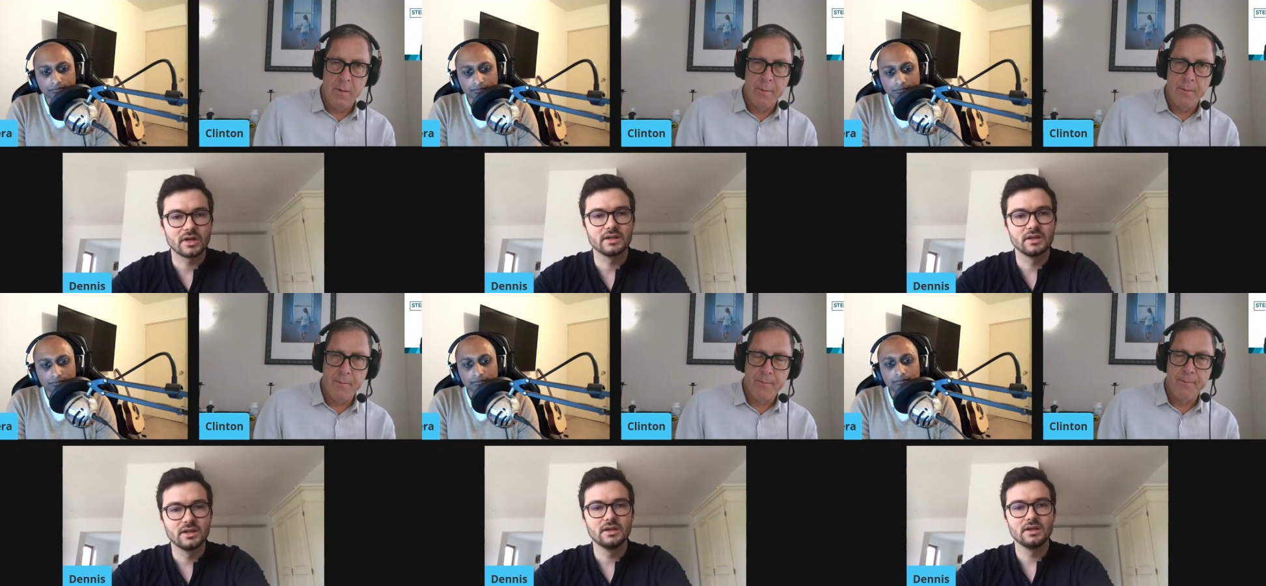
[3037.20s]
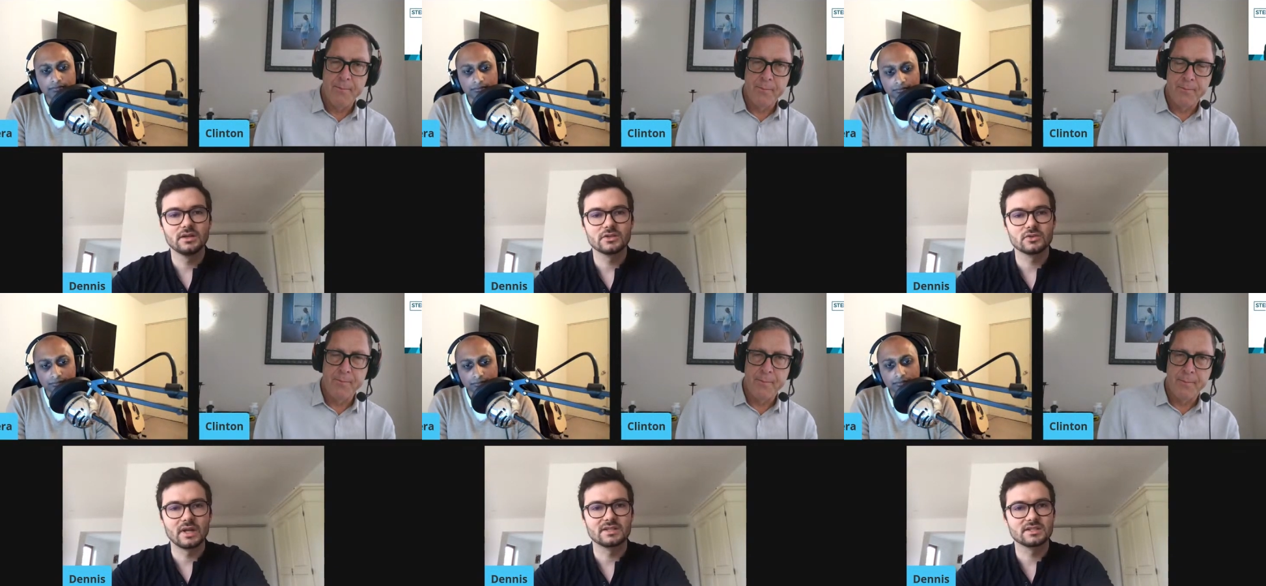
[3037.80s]
Speaker 1: right? So
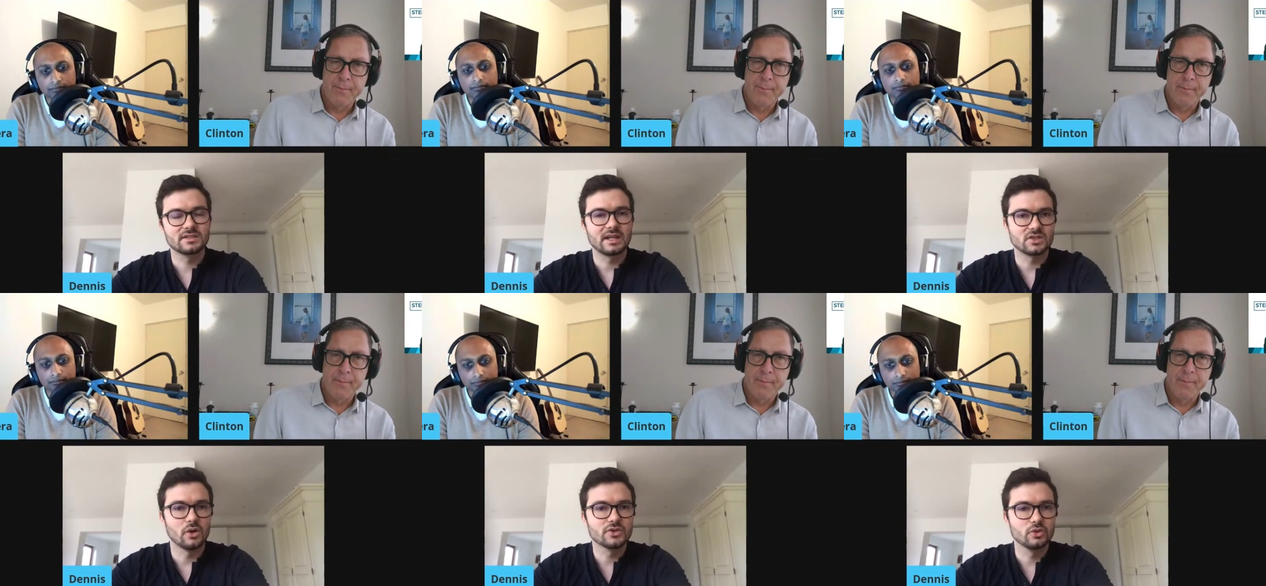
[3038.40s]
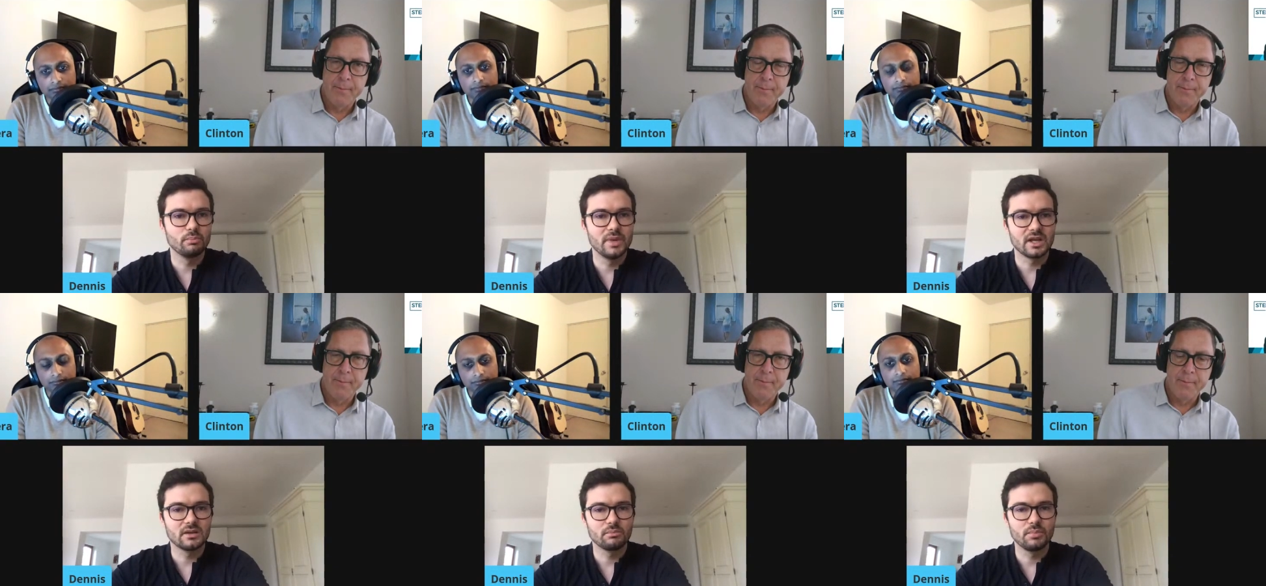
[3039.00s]
that's that's also a big
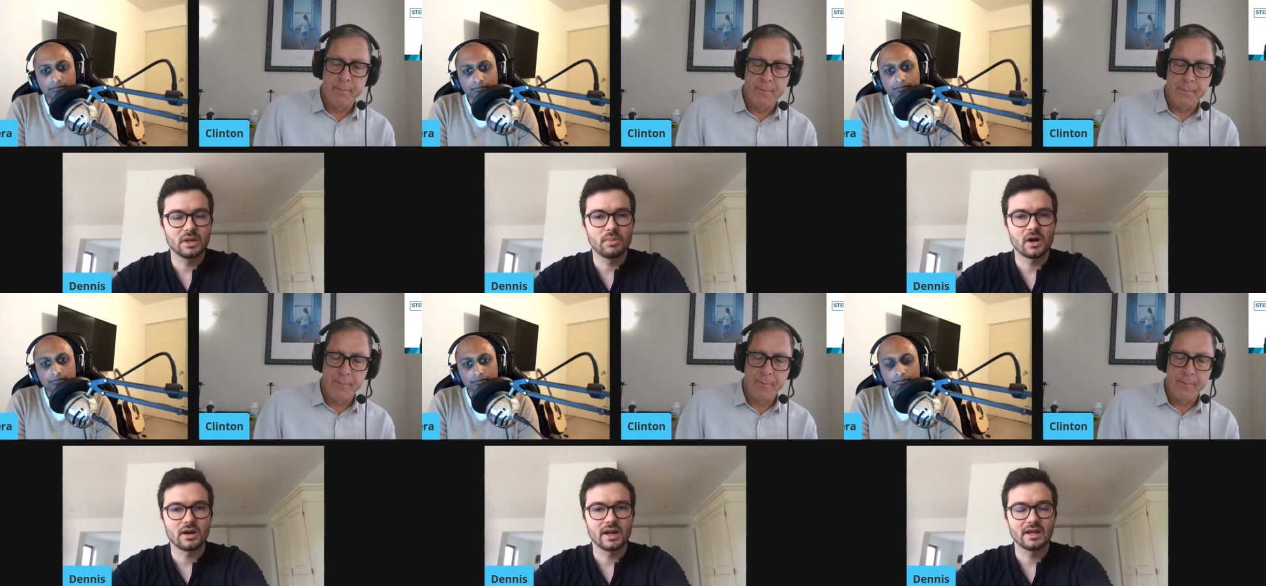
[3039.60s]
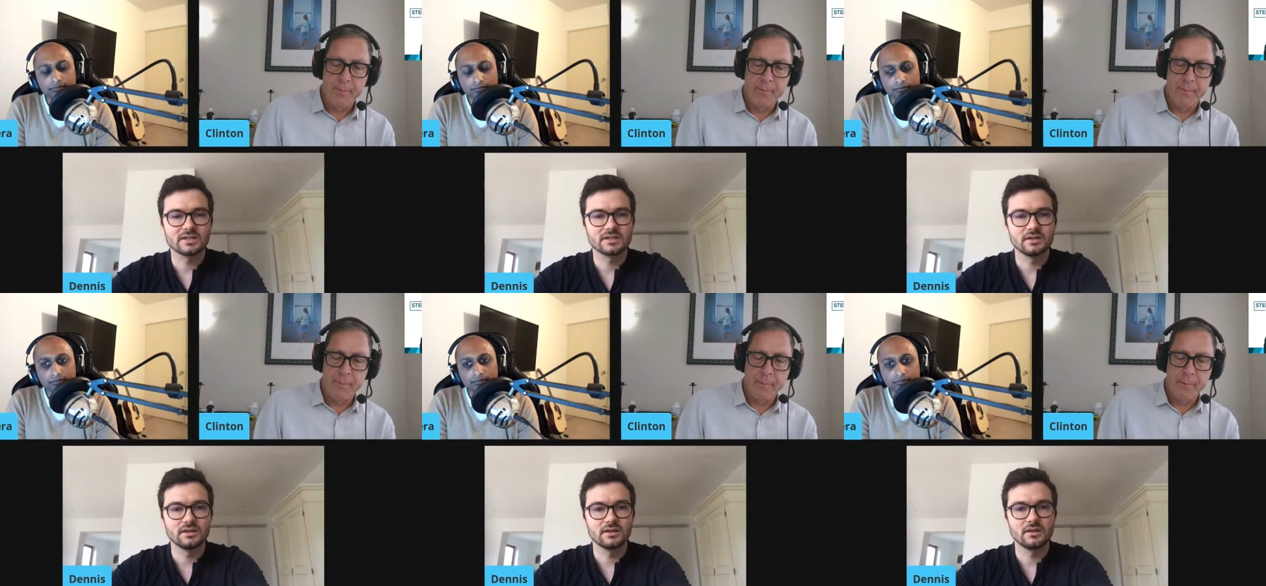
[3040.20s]
big part, I guess, in,
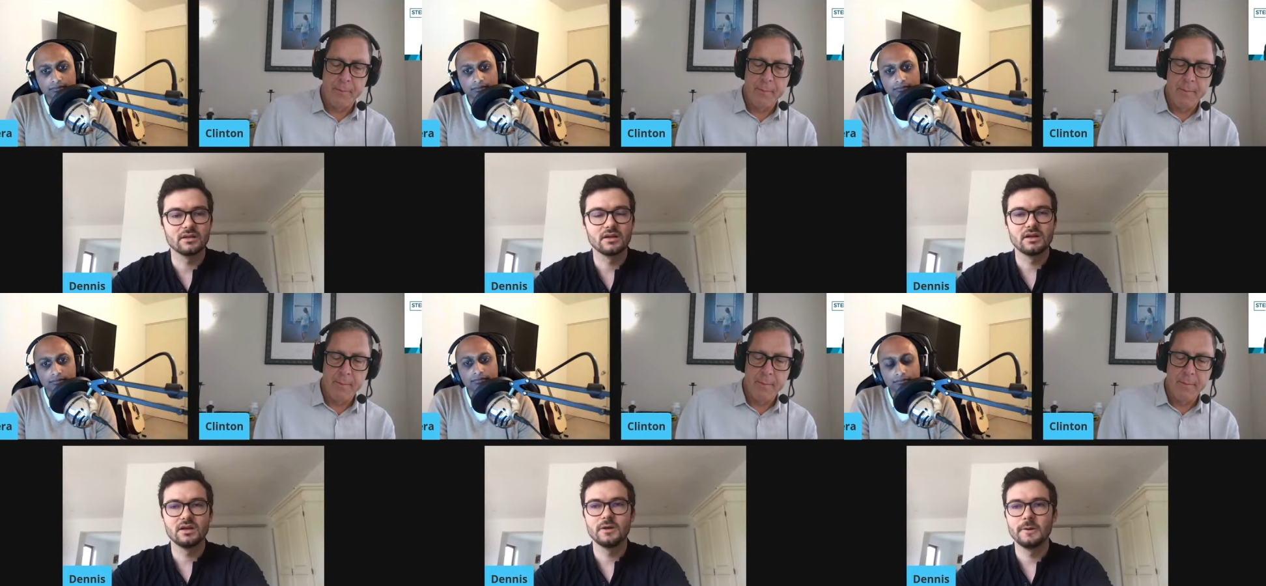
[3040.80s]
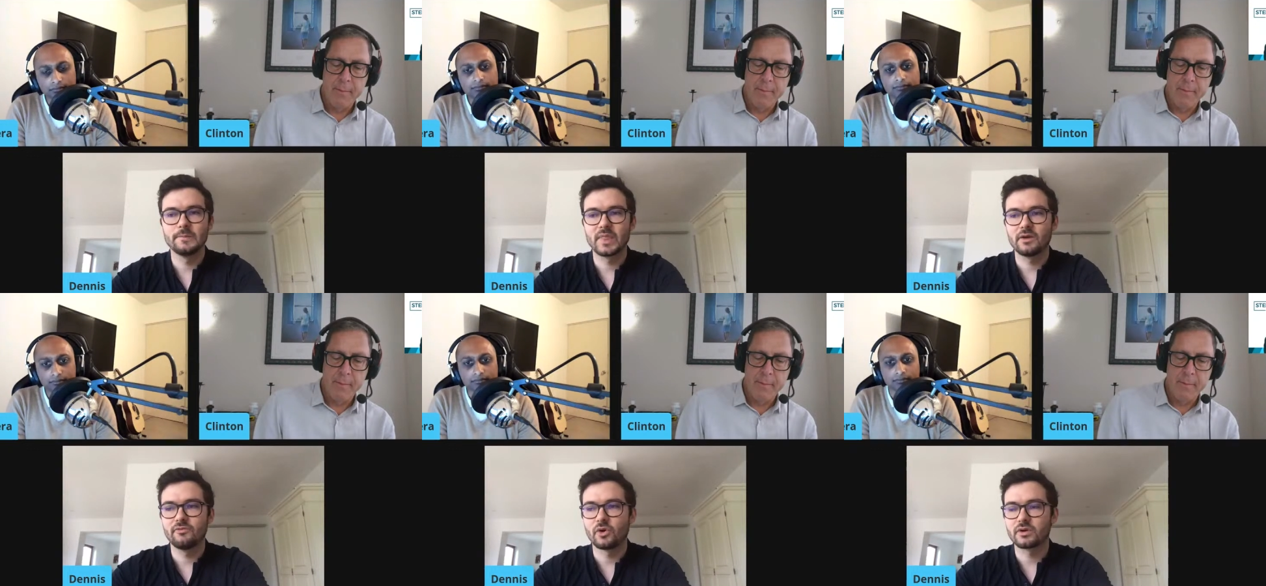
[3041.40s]
in
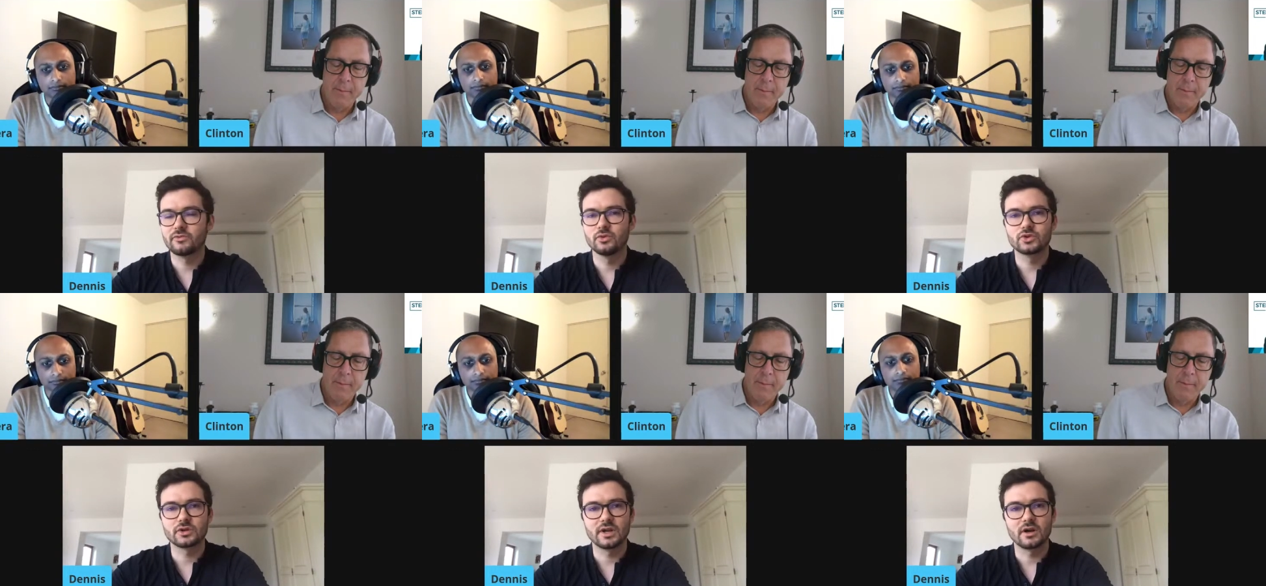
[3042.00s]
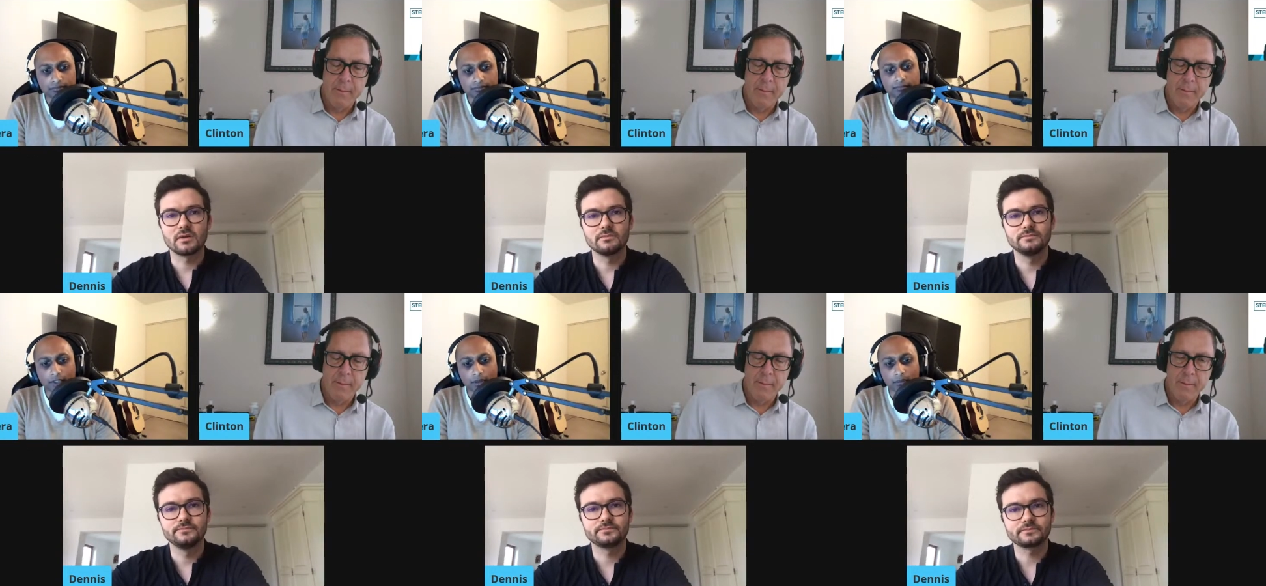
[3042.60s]
for the mm -hmm. future. There.
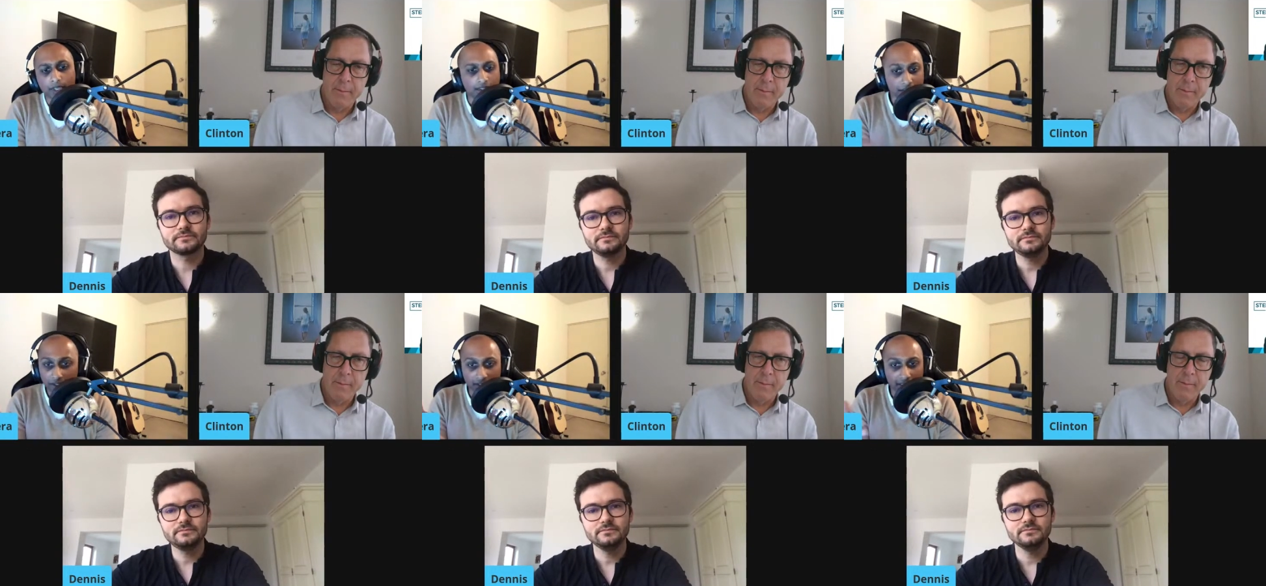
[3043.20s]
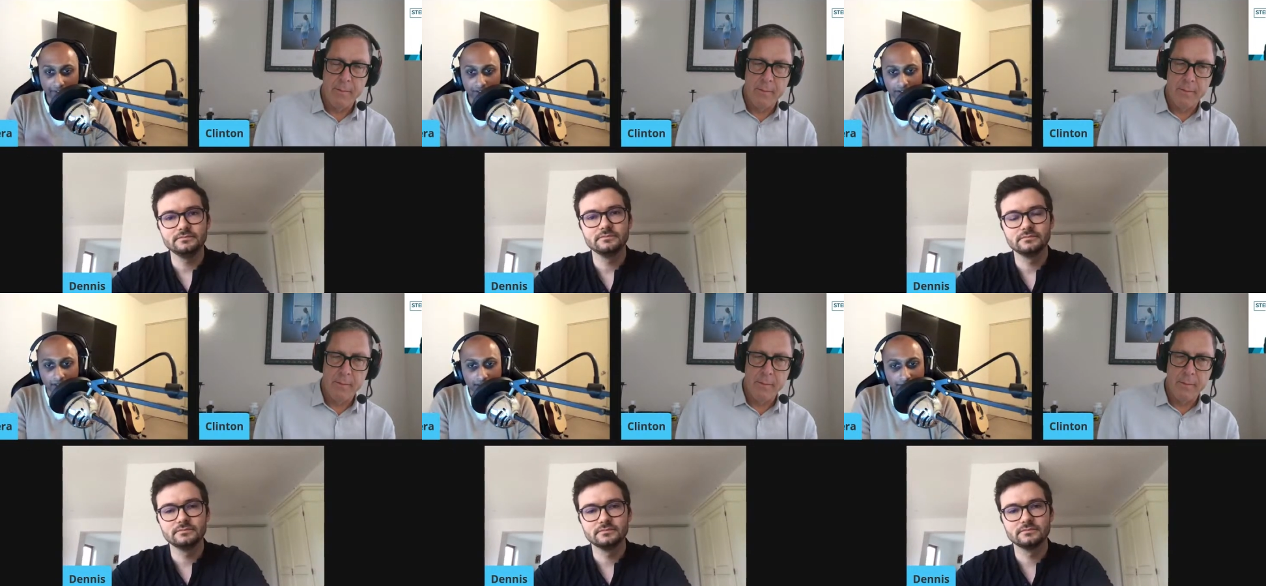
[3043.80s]
Speaker 2: Yeah, Clinton, anything to
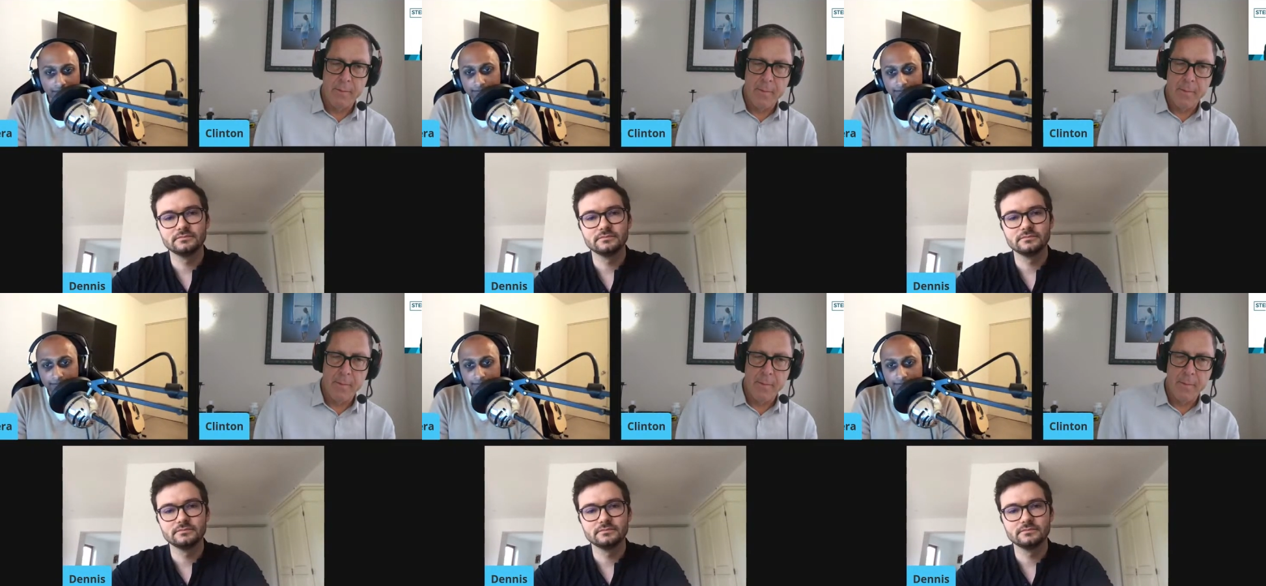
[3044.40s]
add?